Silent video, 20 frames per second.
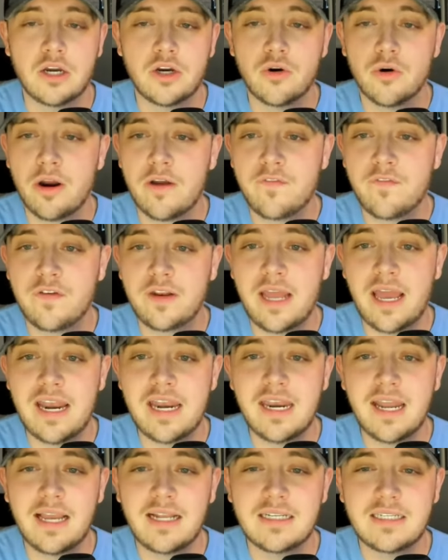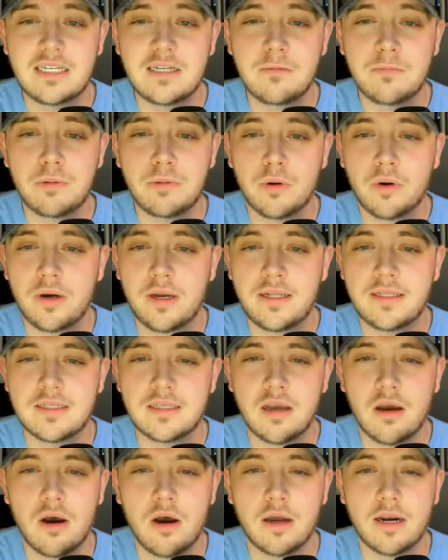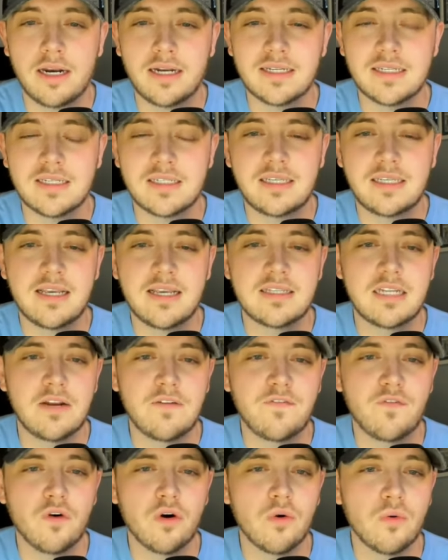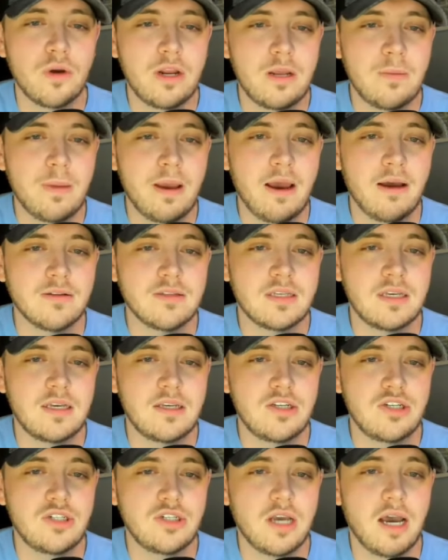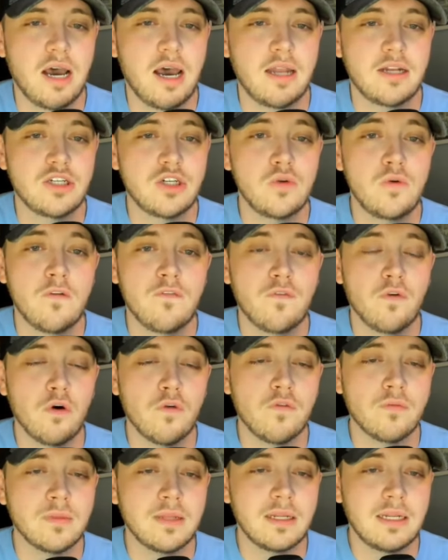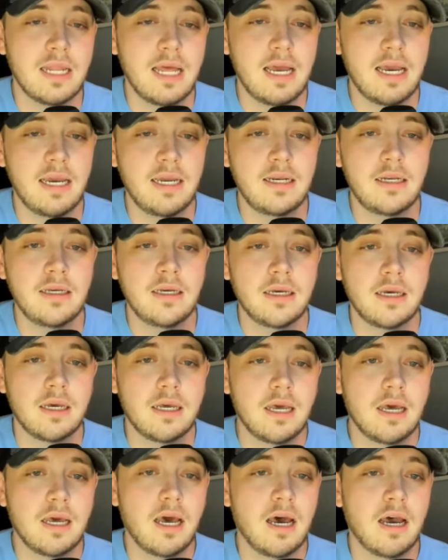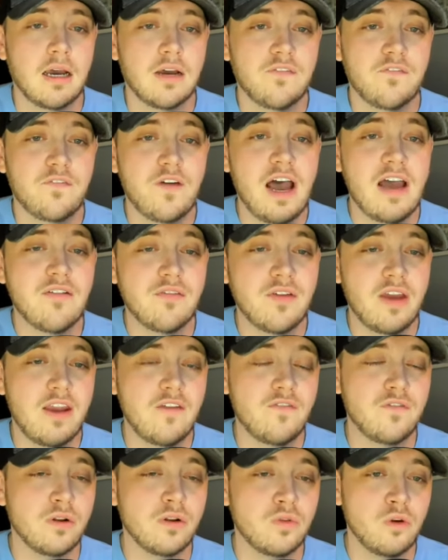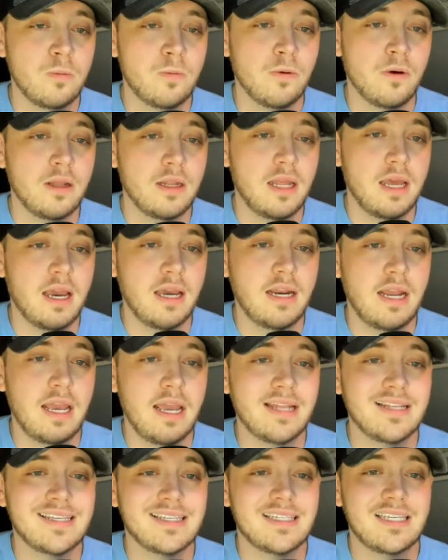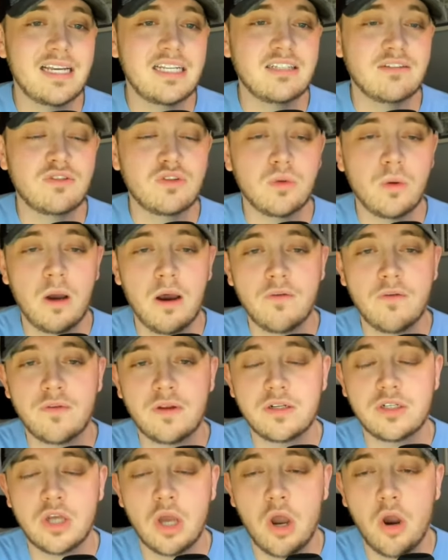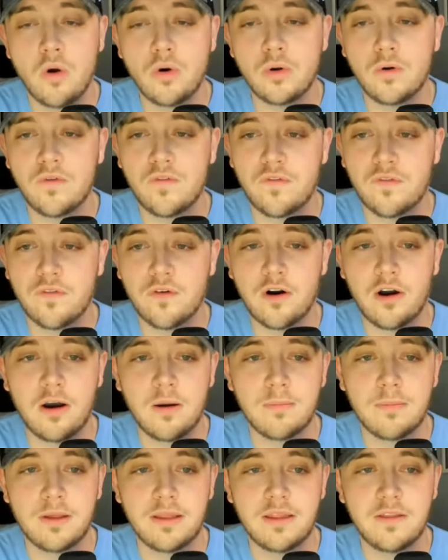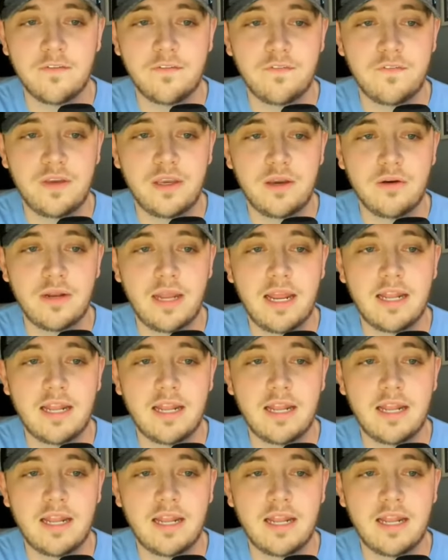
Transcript: Griffin had 19 points on an assist and 4 rebounds. He shot 2 of 4 from the line, 5 of 8 from the three-point line, and 6 of 12 total from the field.